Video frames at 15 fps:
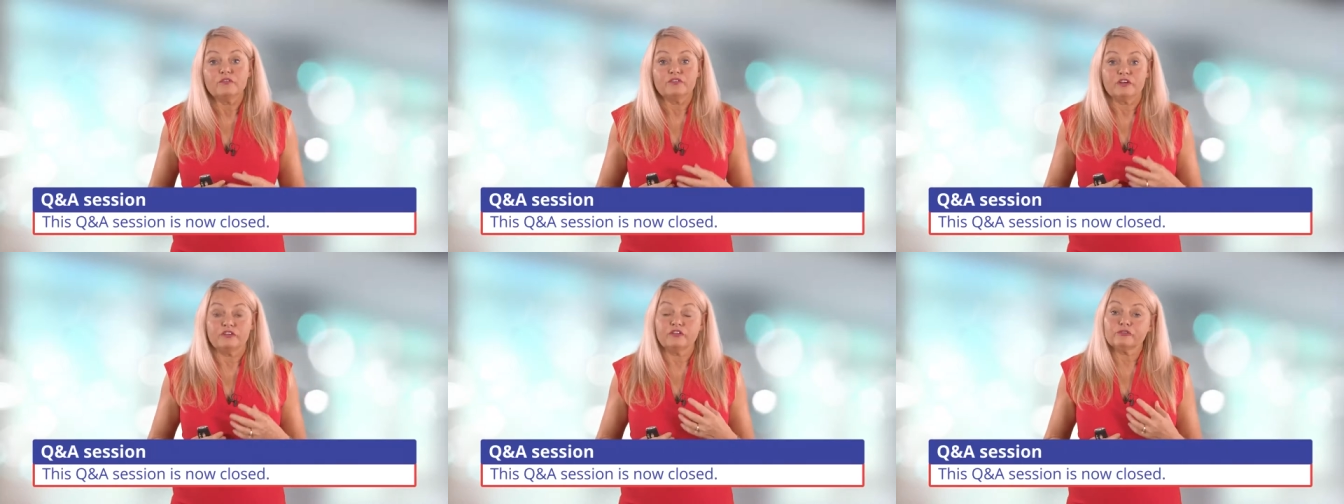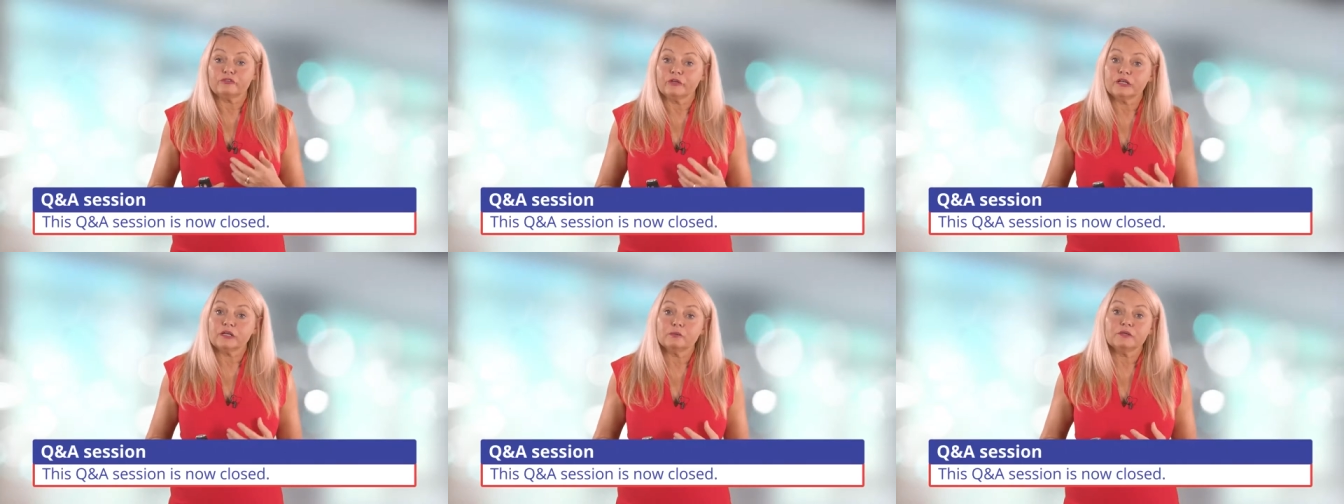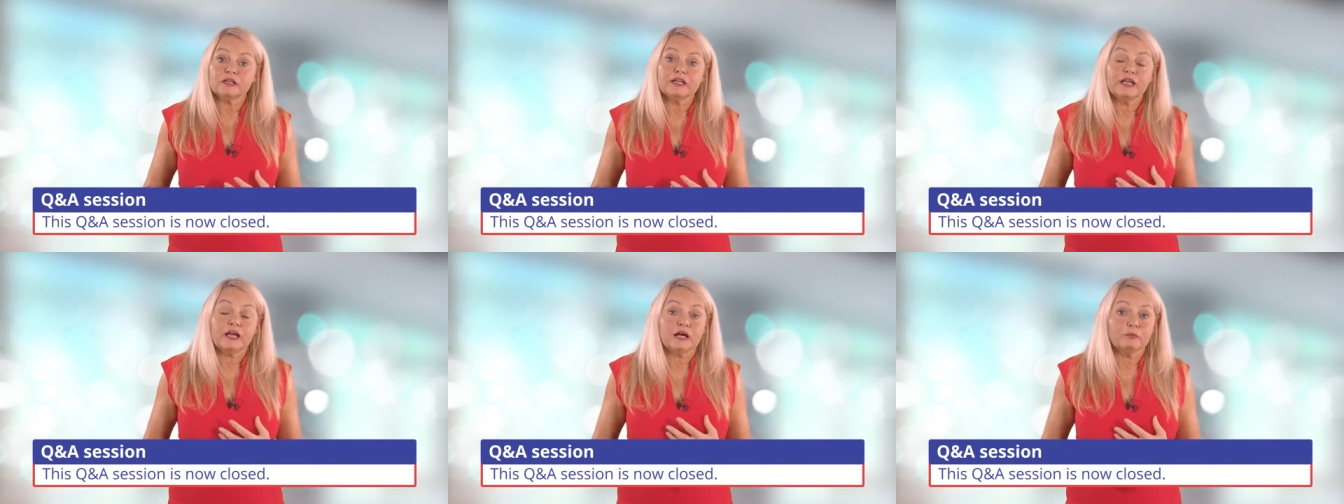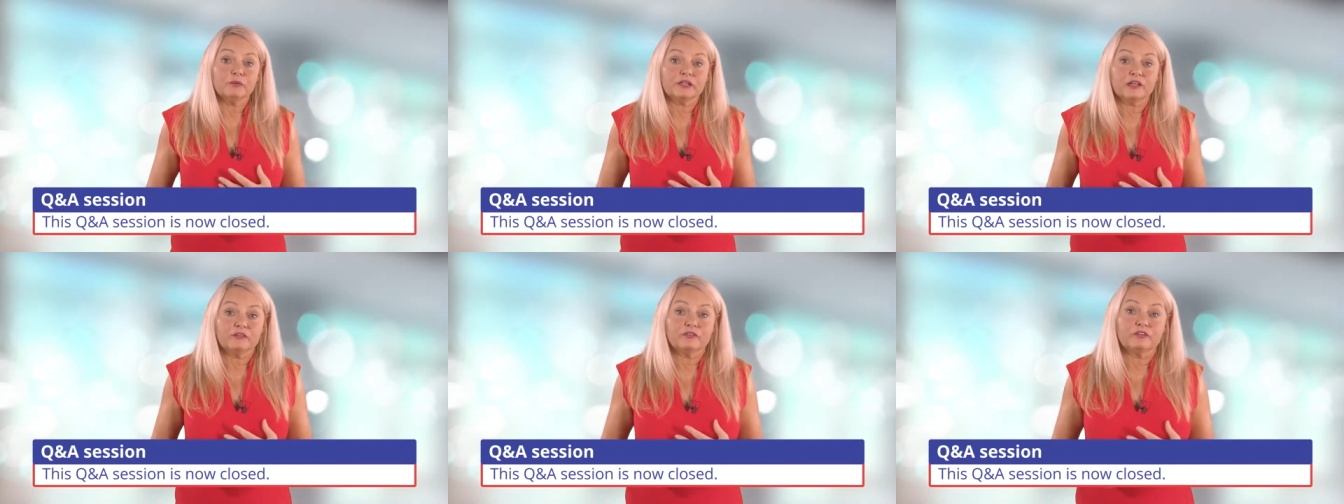Very frequently I will
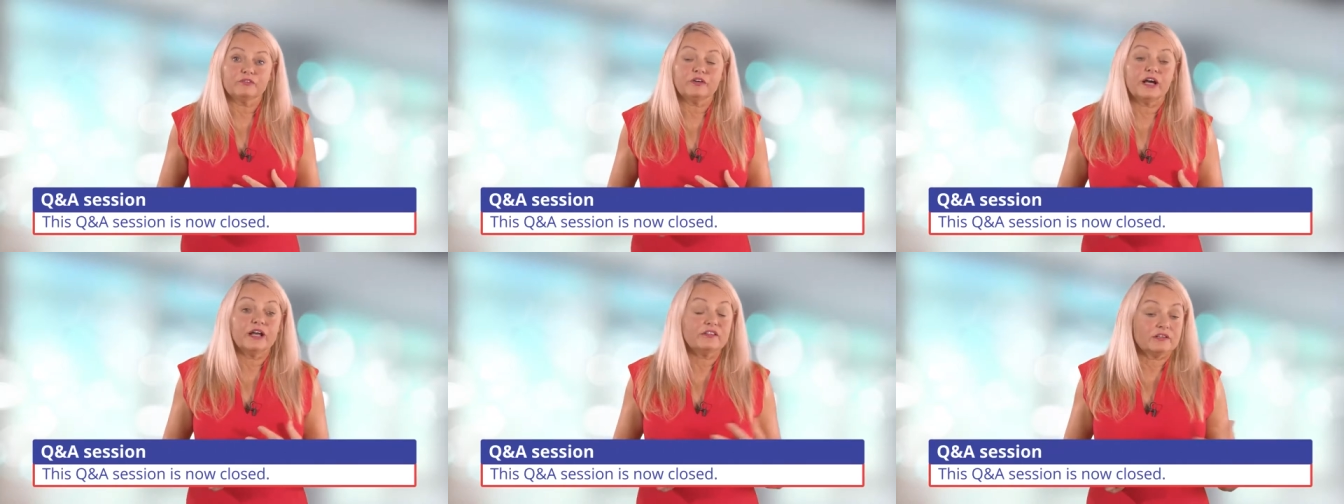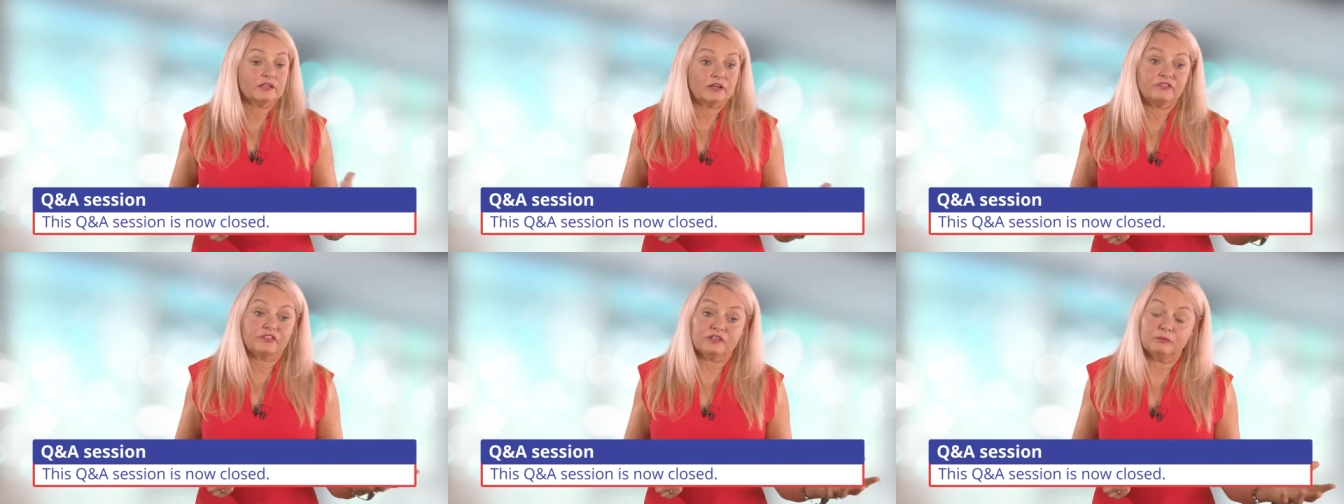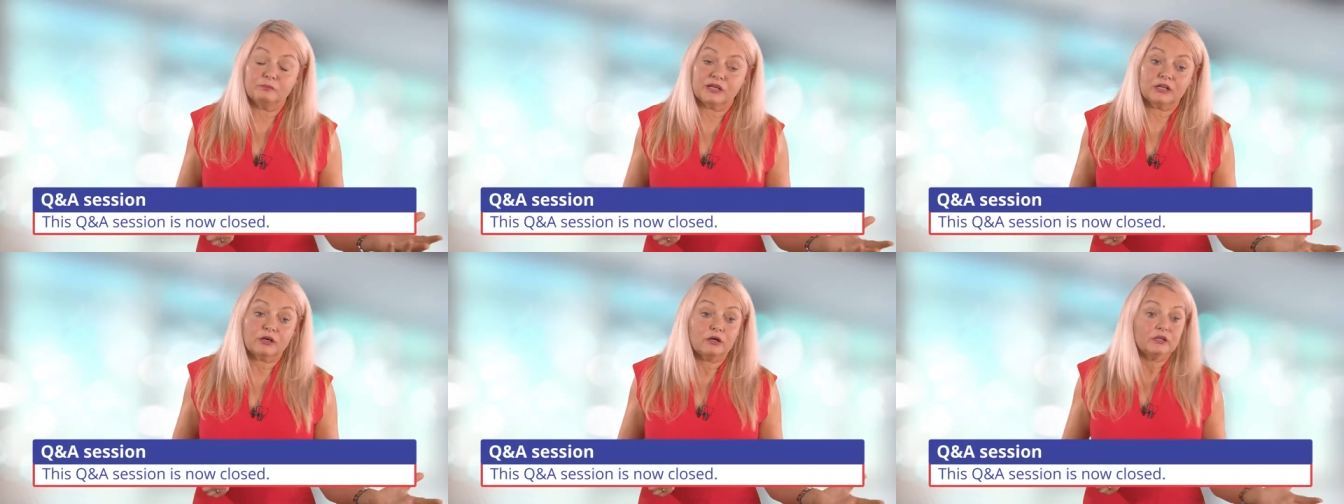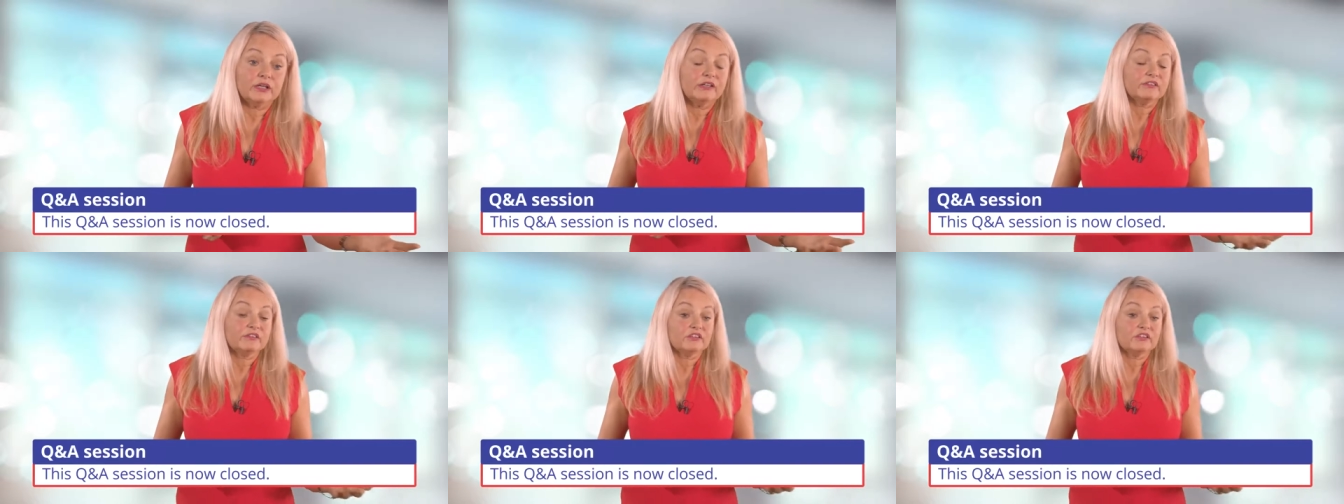give advice, and I've seen my colleagues,